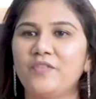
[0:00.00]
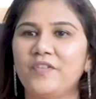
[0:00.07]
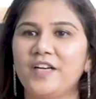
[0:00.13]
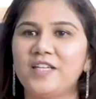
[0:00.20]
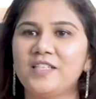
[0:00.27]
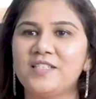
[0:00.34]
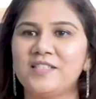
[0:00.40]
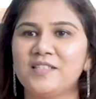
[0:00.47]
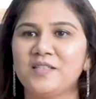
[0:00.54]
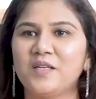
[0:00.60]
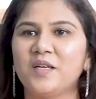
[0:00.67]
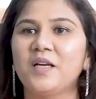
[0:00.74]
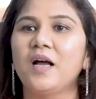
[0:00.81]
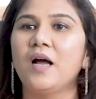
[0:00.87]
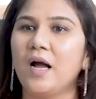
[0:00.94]
friends.
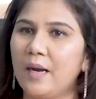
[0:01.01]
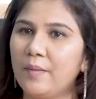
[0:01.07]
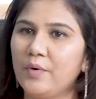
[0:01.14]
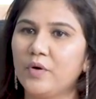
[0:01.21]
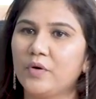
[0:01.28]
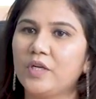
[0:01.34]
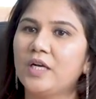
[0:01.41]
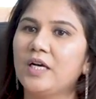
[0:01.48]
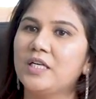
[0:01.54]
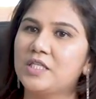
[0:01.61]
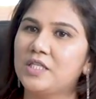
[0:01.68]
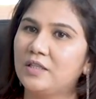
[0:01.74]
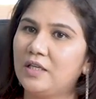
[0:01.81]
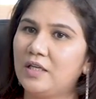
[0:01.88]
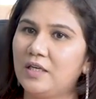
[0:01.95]
I'm Dr.
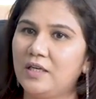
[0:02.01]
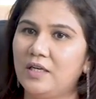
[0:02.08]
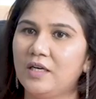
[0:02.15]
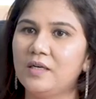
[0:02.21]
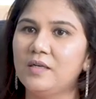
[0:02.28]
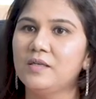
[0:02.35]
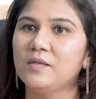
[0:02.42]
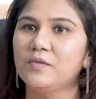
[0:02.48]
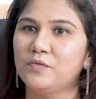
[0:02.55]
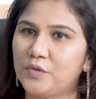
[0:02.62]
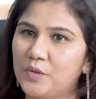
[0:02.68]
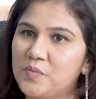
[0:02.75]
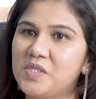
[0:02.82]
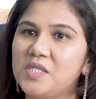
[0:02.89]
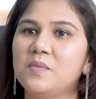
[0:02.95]
Harshlata Ladda
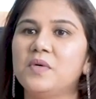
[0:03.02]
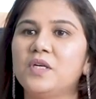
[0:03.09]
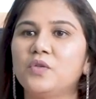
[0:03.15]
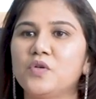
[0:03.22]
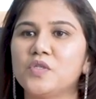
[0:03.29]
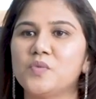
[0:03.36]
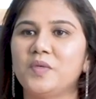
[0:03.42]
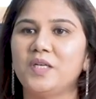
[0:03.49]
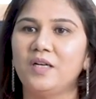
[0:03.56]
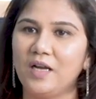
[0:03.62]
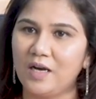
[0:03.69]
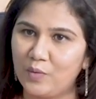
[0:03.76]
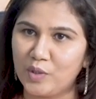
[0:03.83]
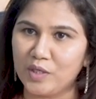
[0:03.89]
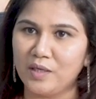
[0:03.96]
from Samarth Hospital,
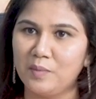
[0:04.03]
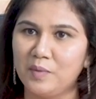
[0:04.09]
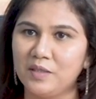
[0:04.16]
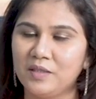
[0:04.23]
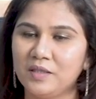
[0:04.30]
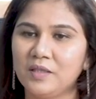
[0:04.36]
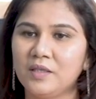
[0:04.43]
Aurangabad.